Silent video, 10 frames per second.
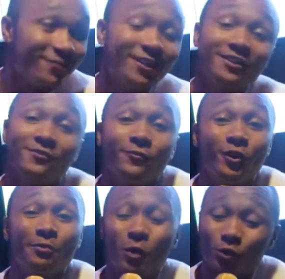First and
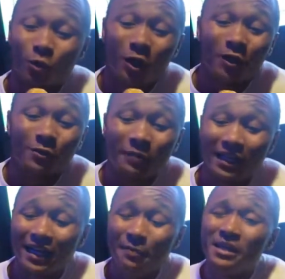foremost, water,
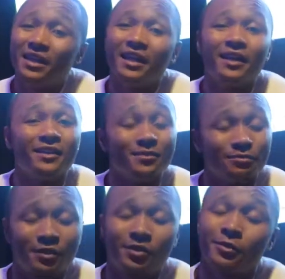man. I be getting
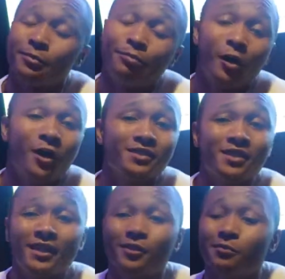parts
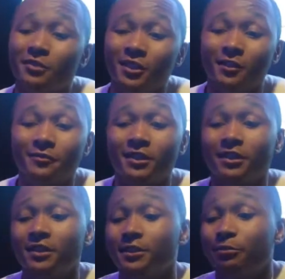like a
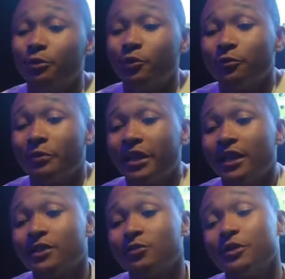motherfucker in this booth, man.
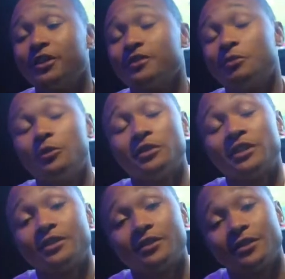I swear, smoking
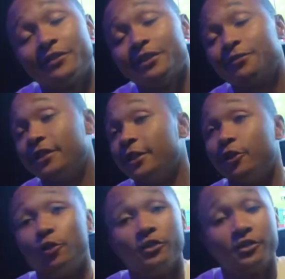and stuff, it'll
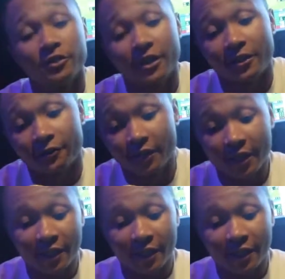do it to y'all.